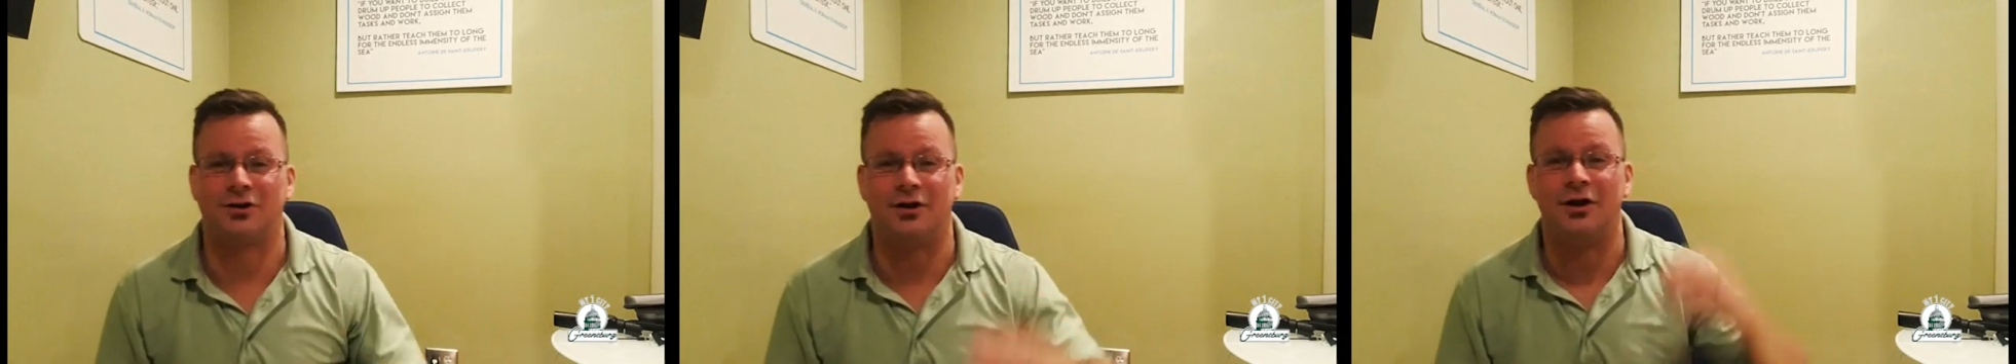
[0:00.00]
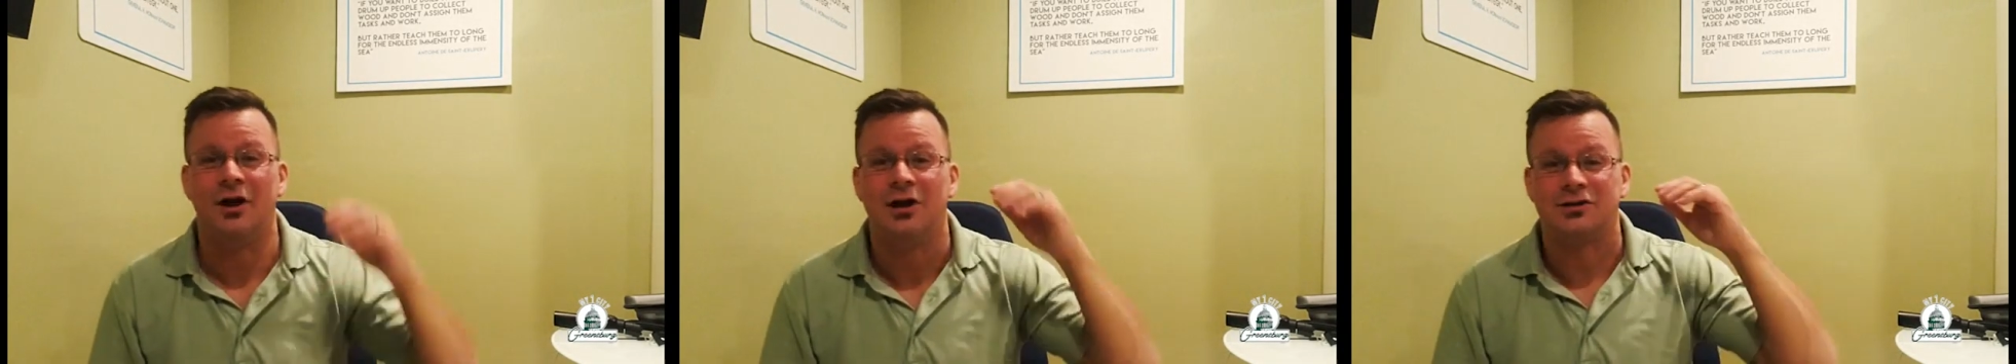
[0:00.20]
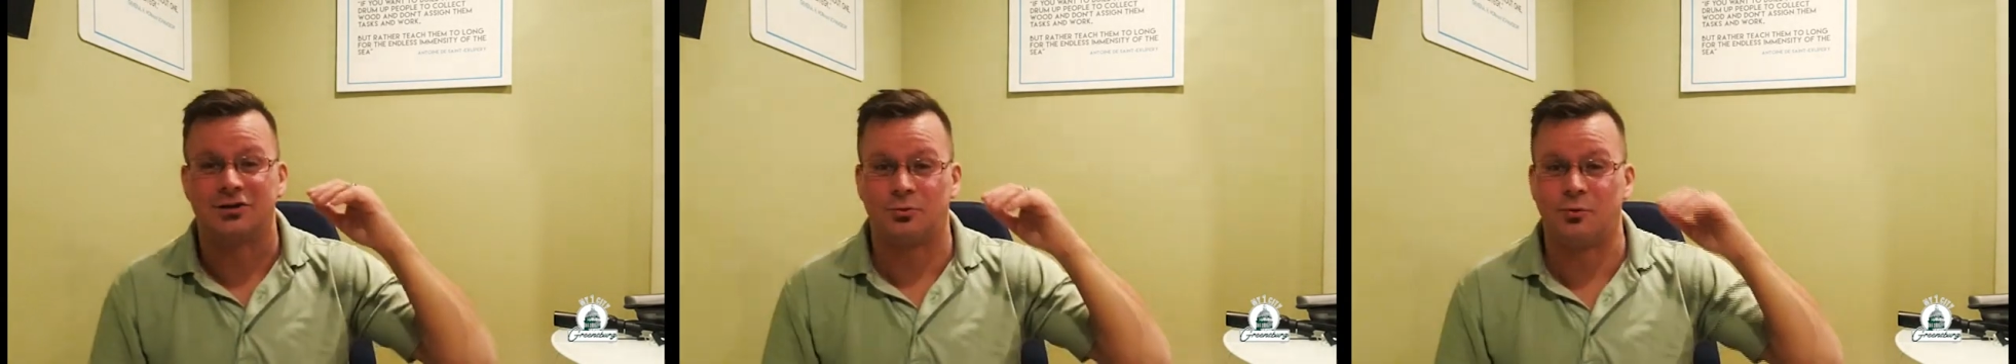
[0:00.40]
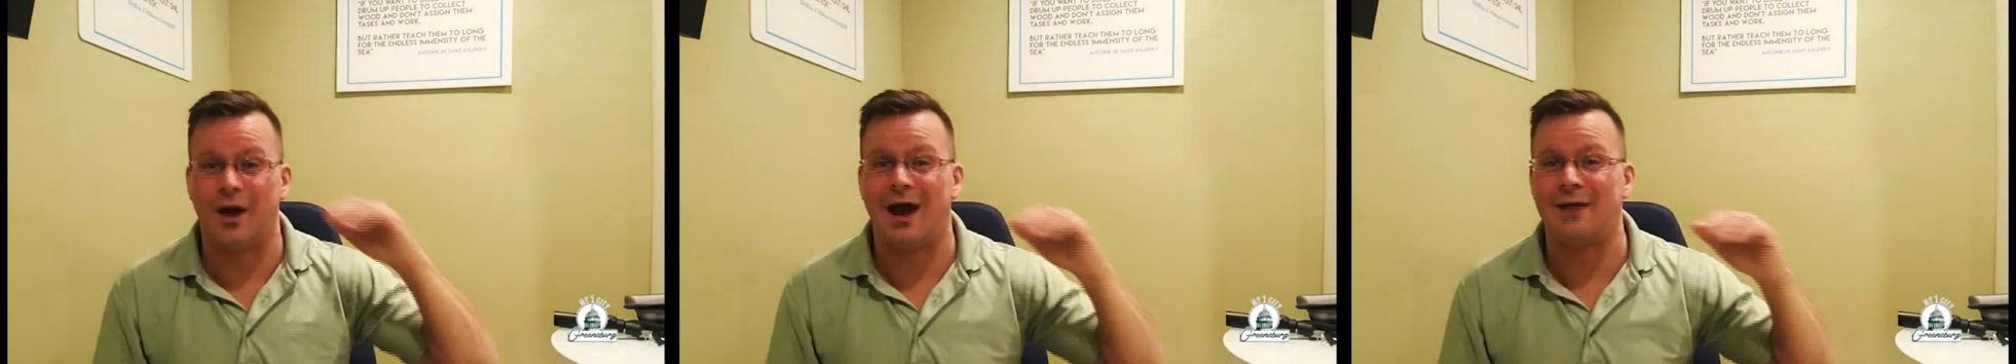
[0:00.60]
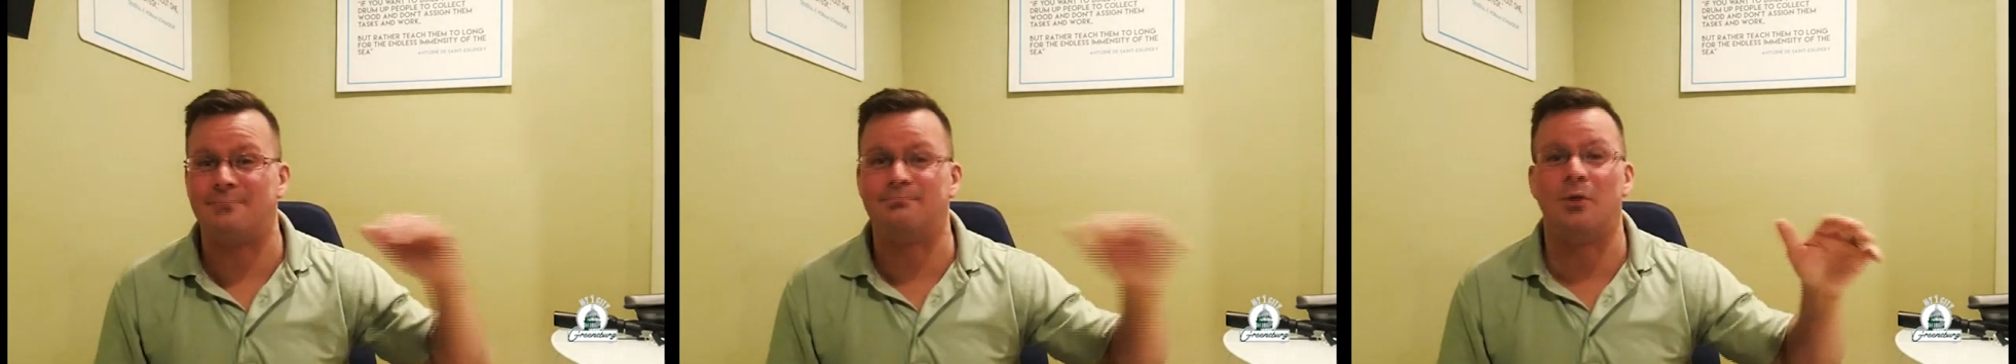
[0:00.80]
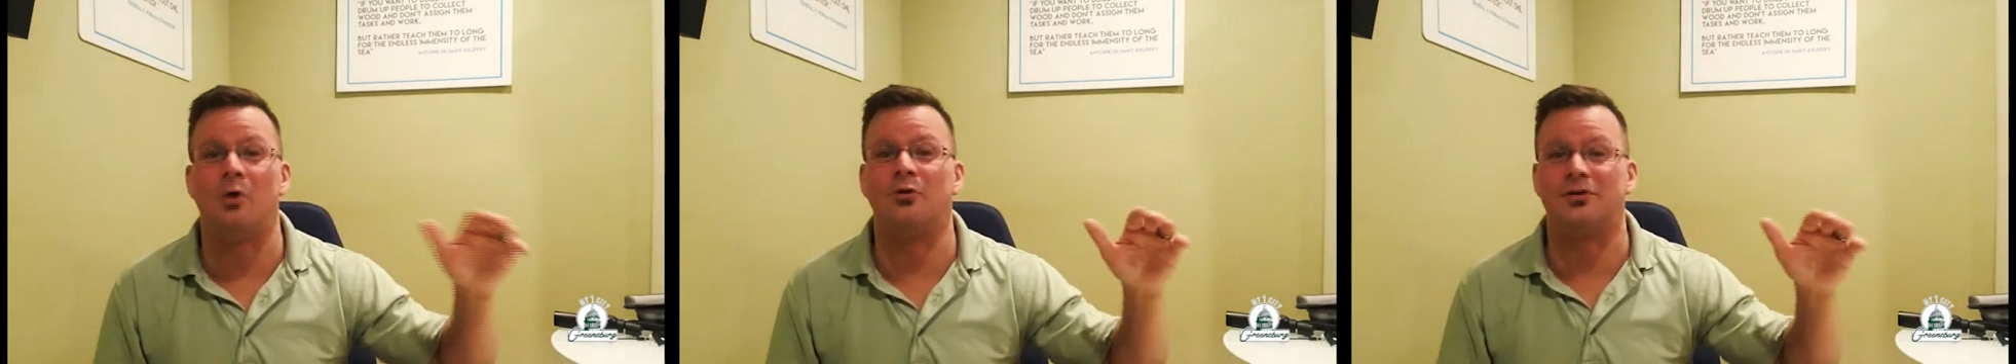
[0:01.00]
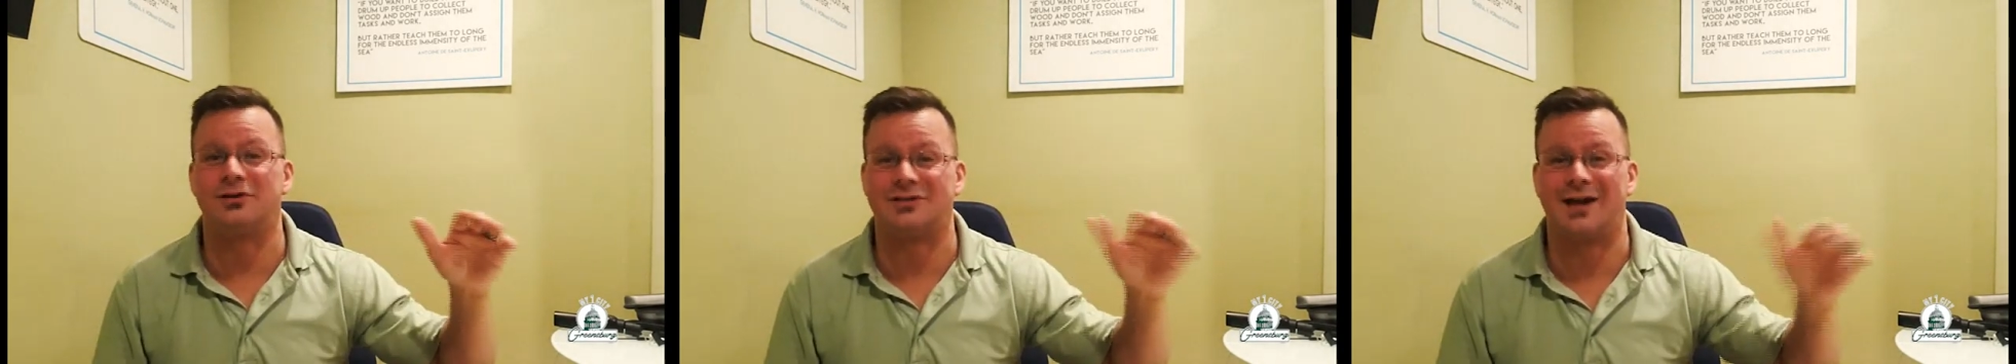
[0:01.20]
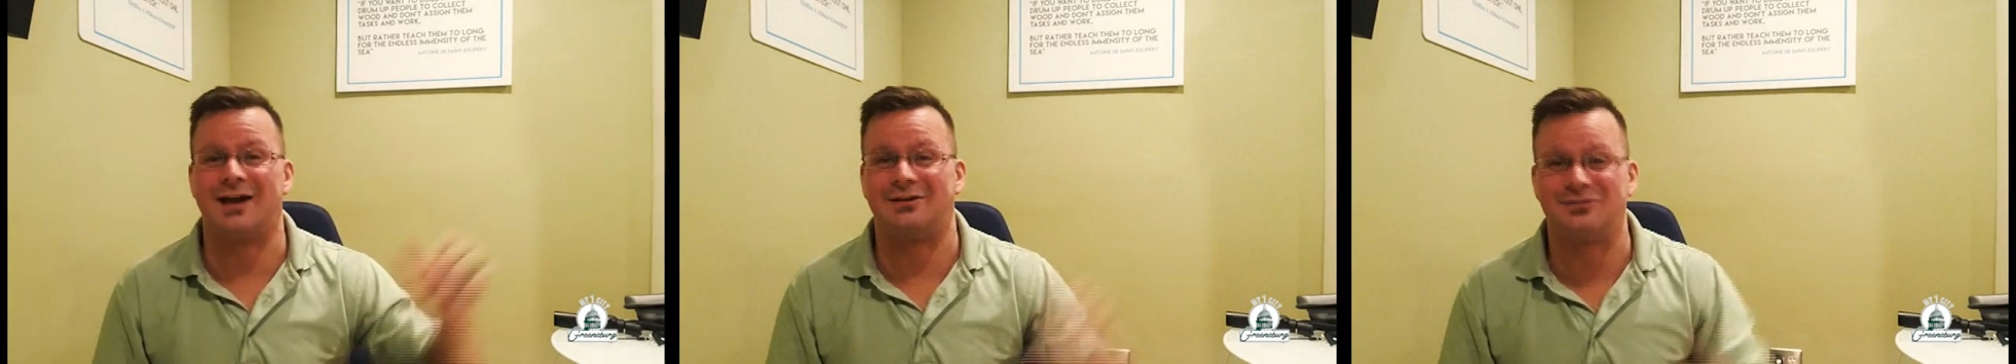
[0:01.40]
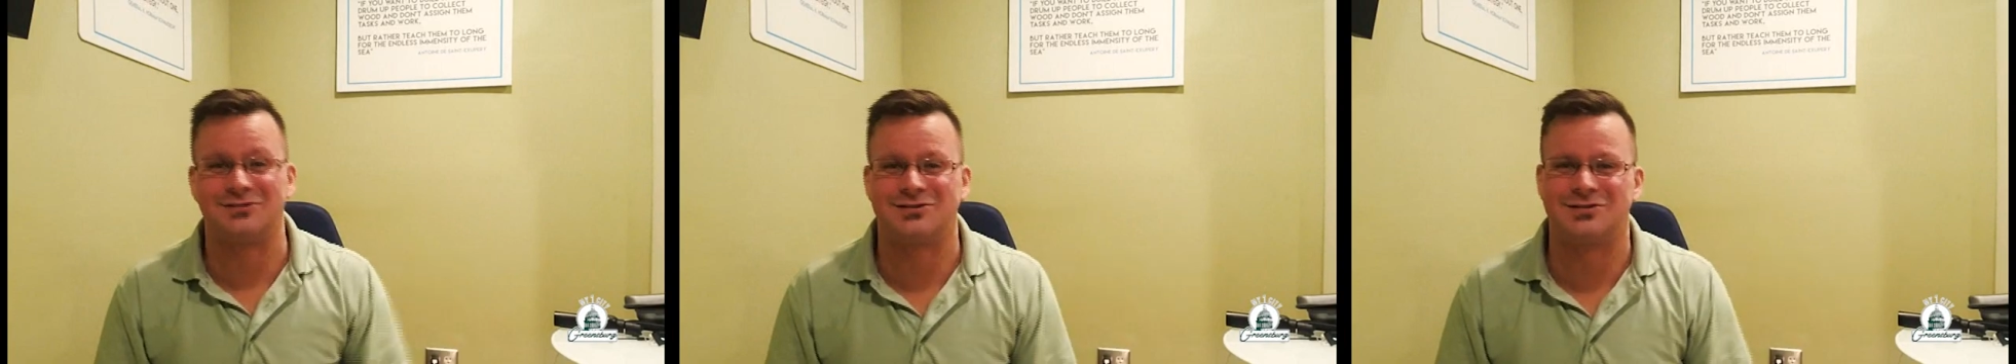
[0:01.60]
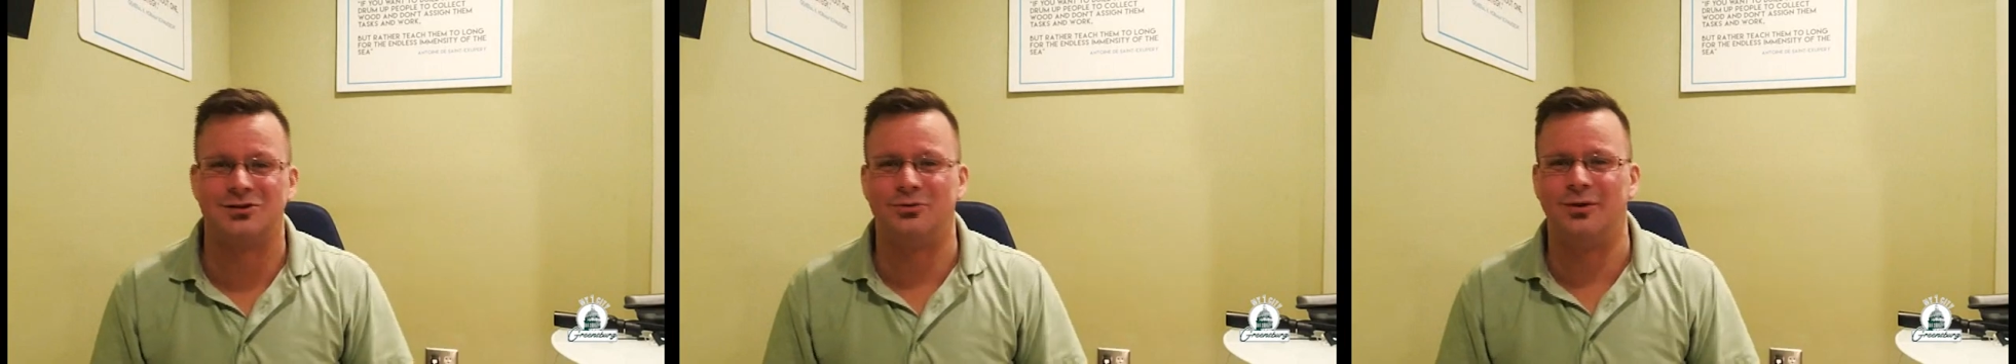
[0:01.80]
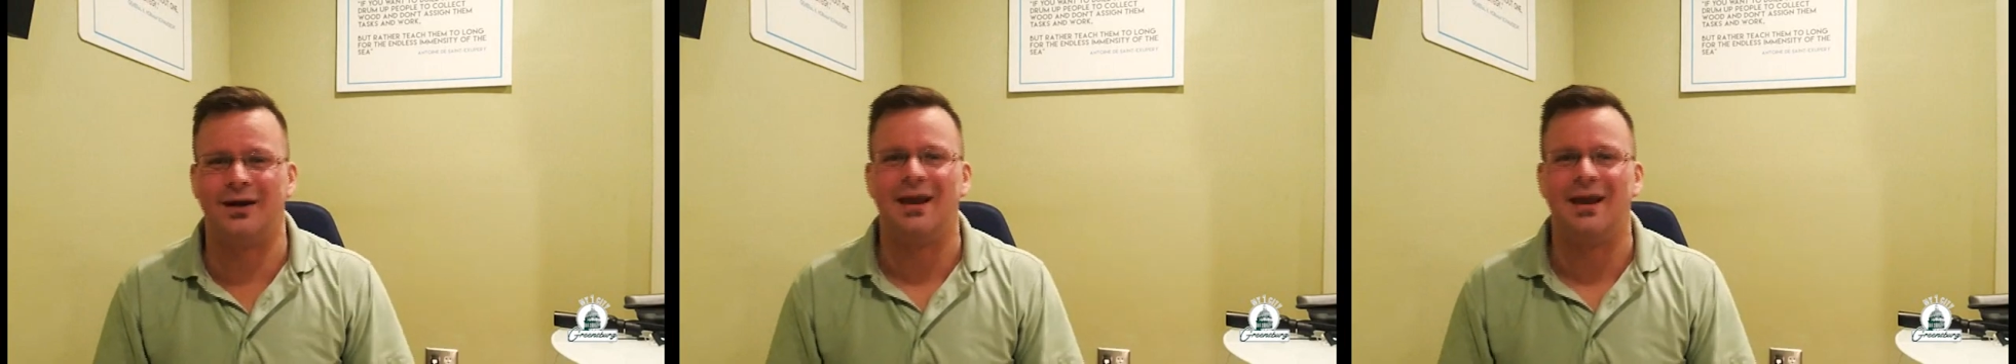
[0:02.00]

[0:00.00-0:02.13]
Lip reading: to ride motorcycles to,